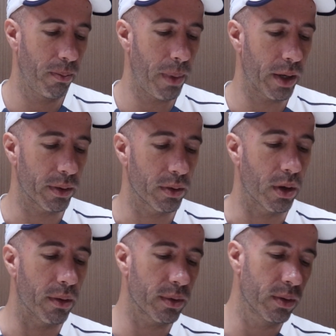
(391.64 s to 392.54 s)

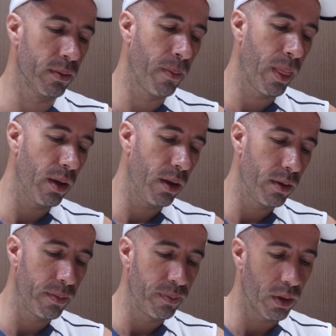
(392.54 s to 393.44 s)
paragraph.
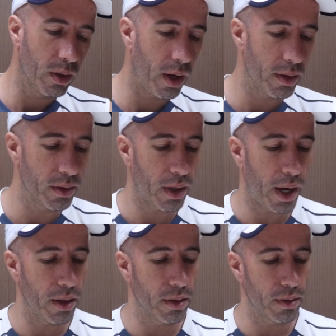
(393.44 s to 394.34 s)
In the
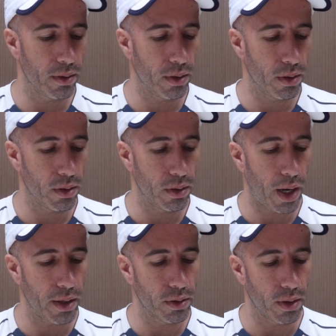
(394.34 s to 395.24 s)

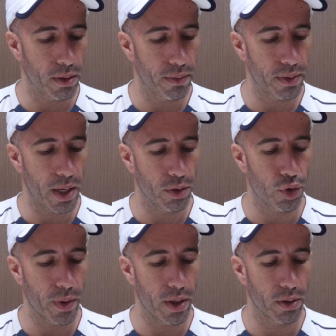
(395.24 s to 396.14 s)
19th century,